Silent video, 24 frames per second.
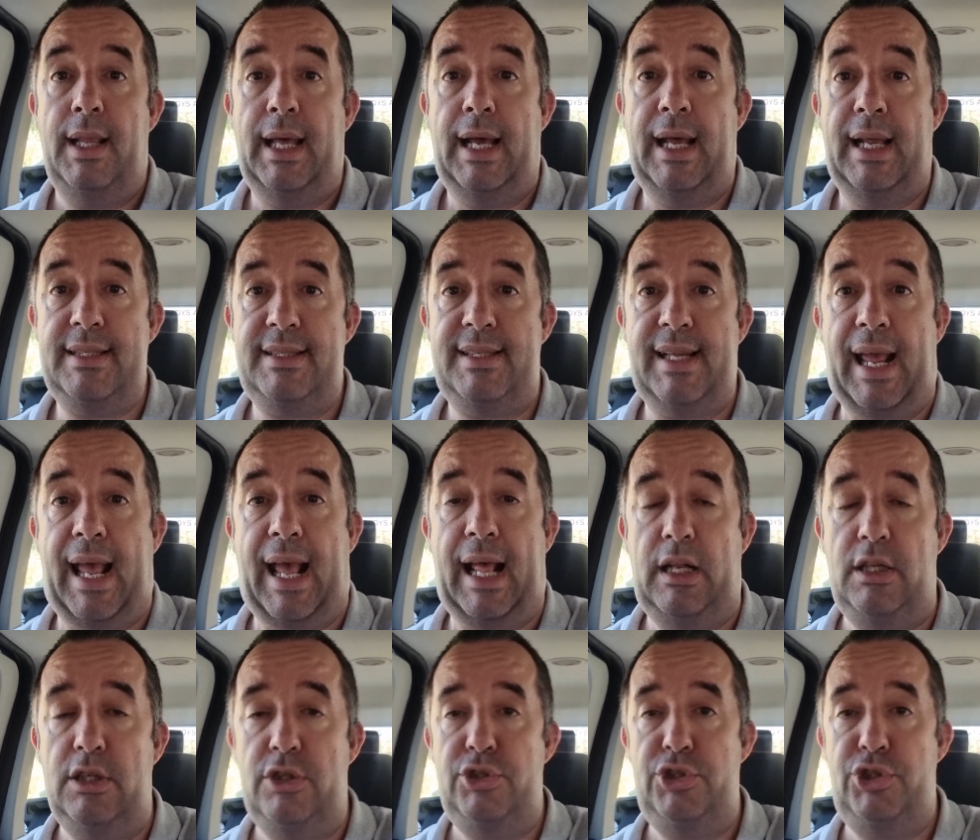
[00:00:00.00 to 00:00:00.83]
That's
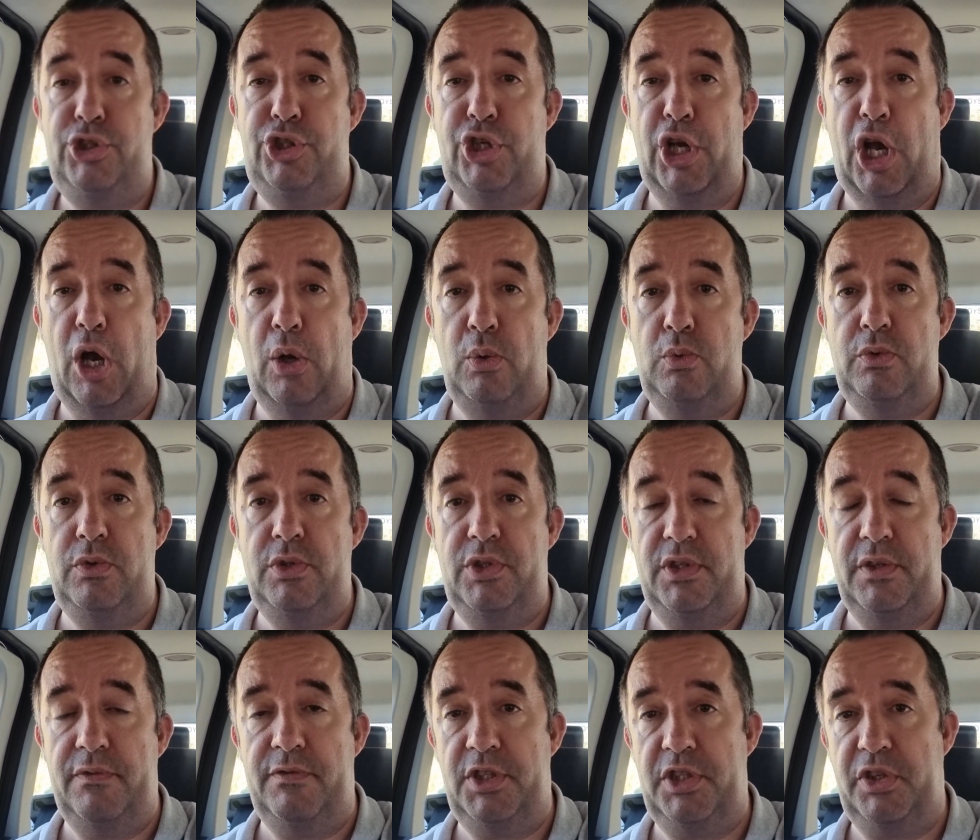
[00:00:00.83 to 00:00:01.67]
Alan
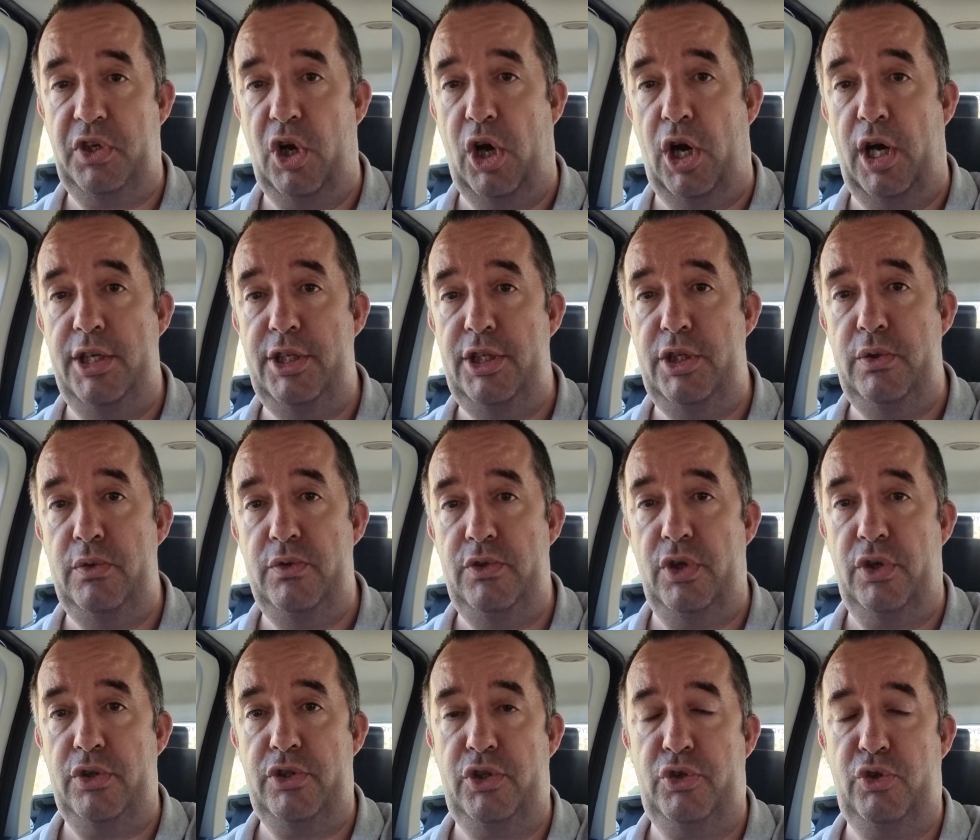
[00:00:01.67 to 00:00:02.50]
Jones of Sky
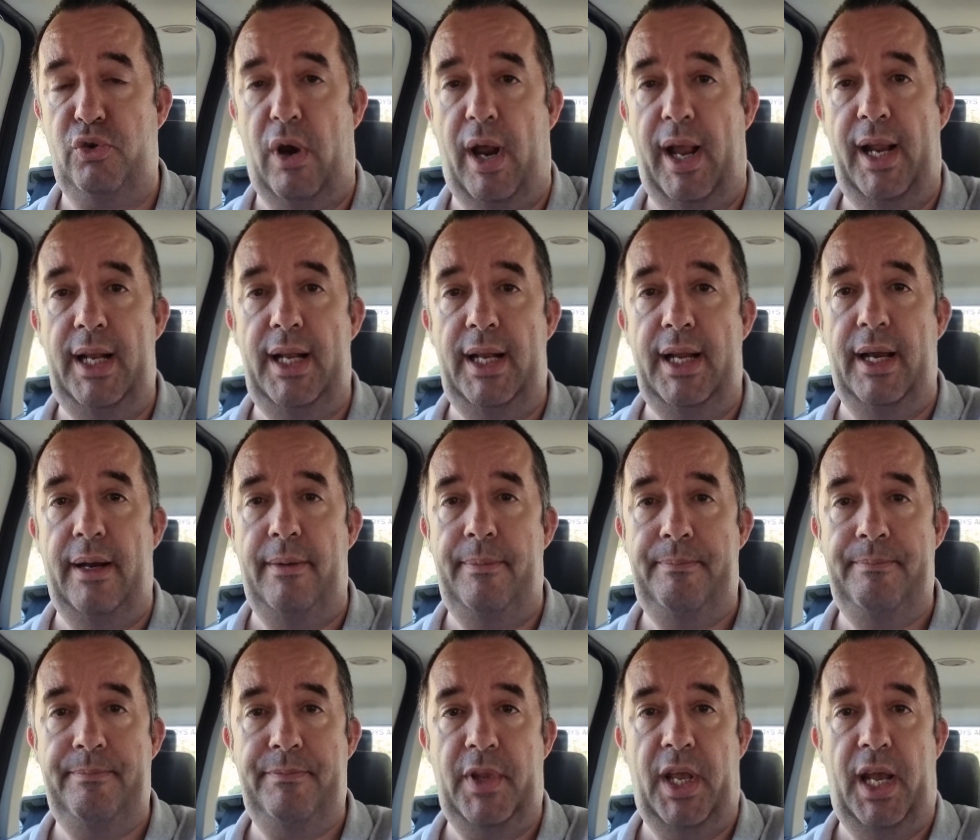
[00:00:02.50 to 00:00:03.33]
News Australia,
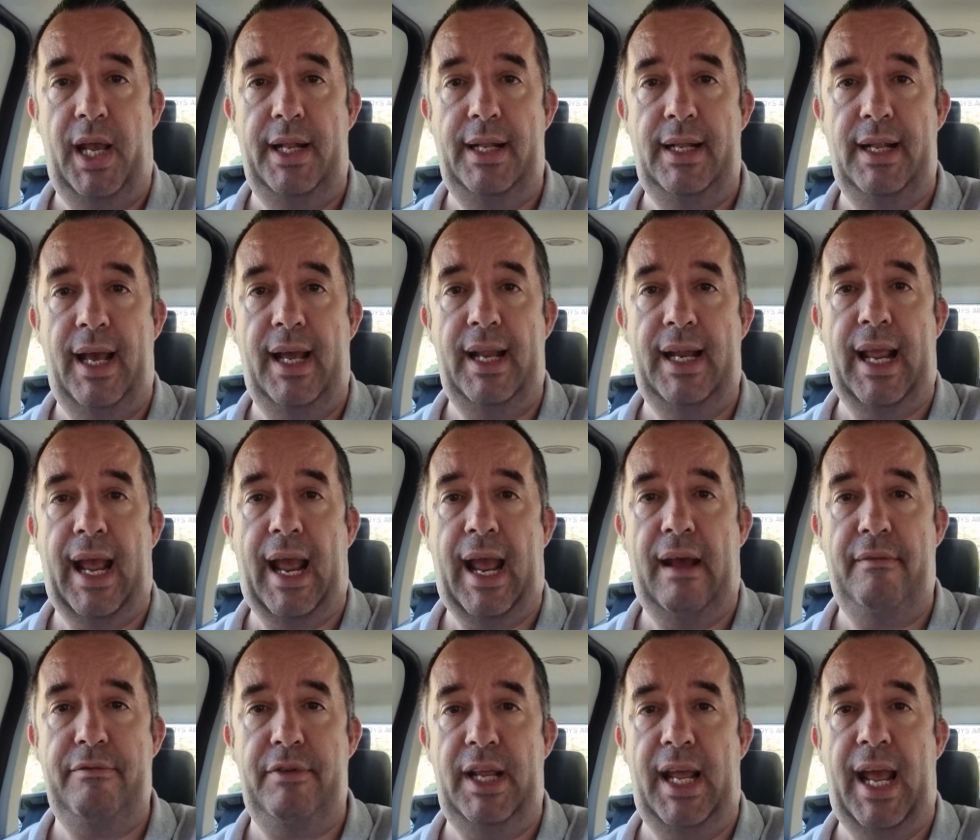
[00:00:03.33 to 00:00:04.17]
and they
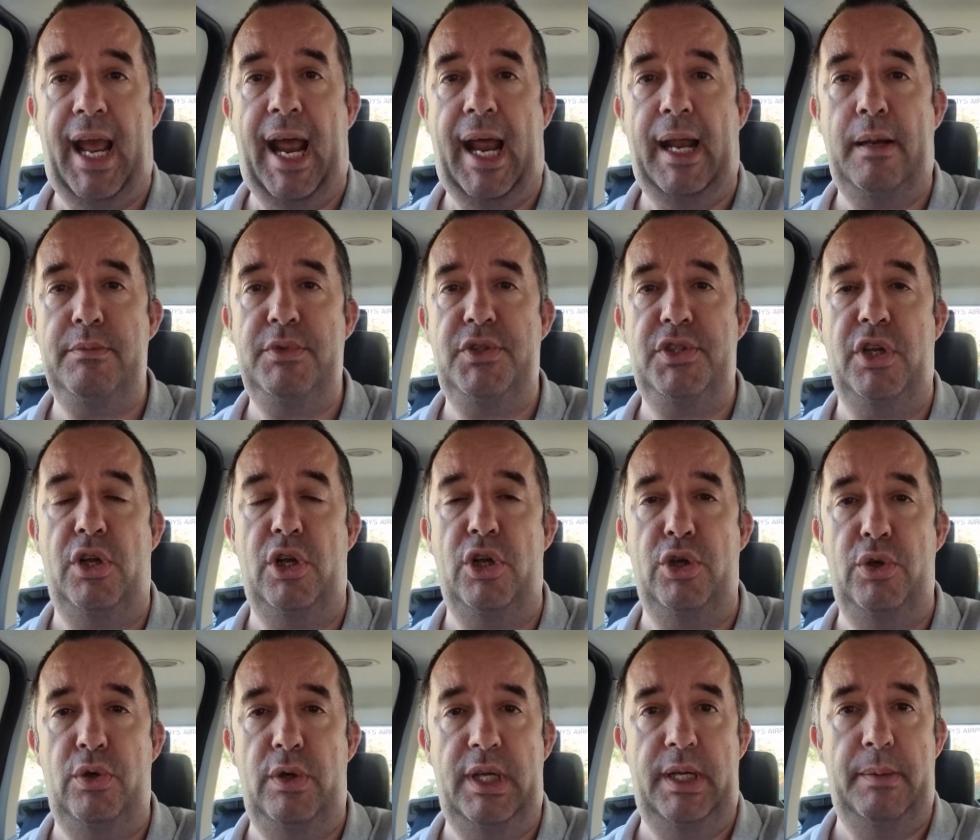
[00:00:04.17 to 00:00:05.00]
have it
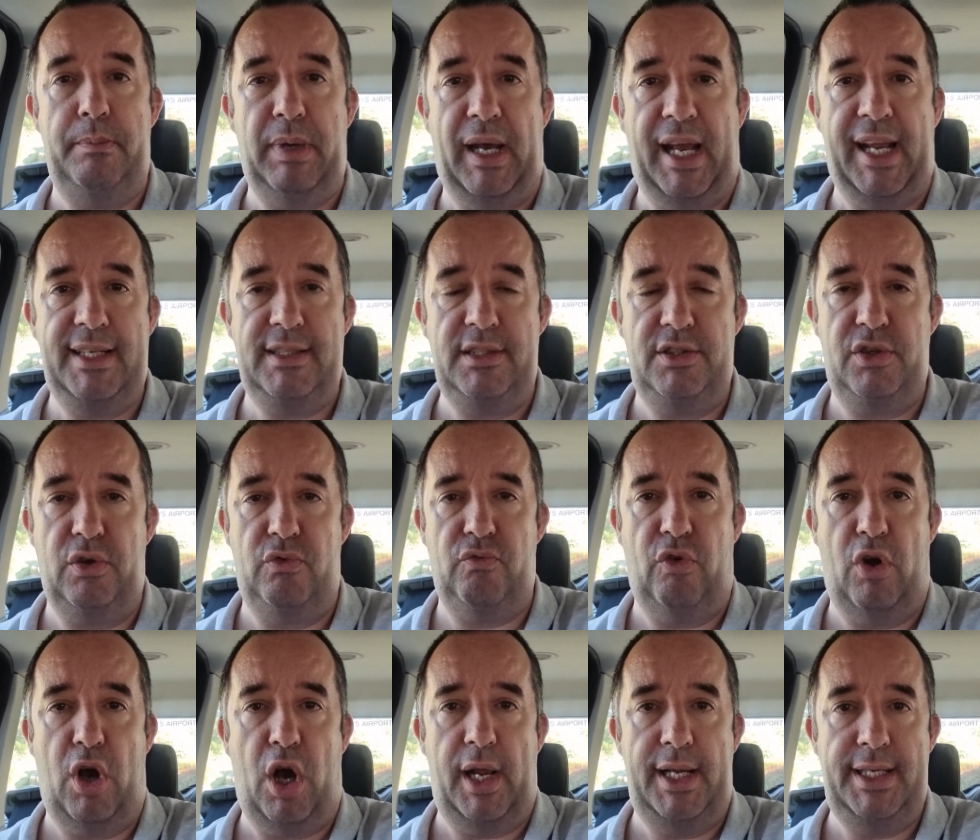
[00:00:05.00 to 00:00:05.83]
absolutely banged
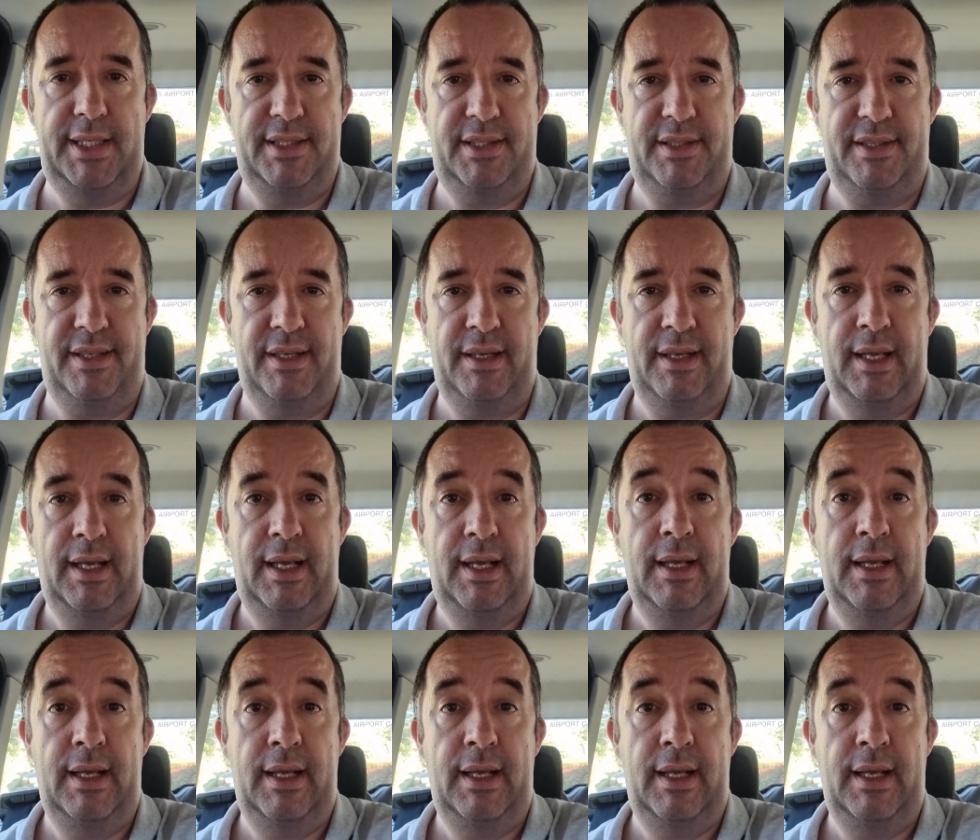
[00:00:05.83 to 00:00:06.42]
to rights.